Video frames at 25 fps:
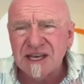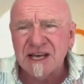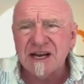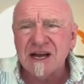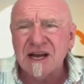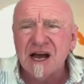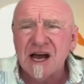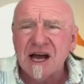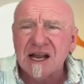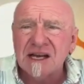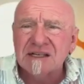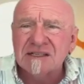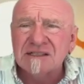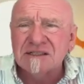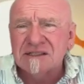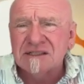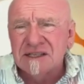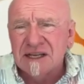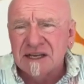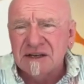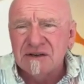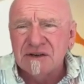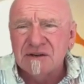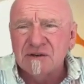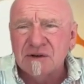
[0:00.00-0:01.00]
cannot
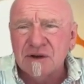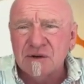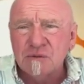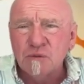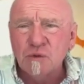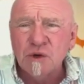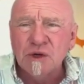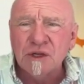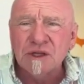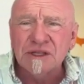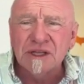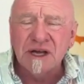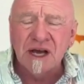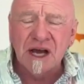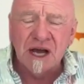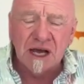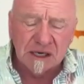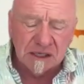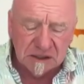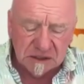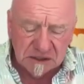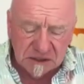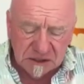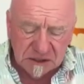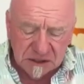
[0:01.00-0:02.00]
and will
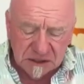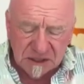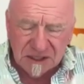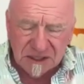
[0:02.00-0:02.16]
not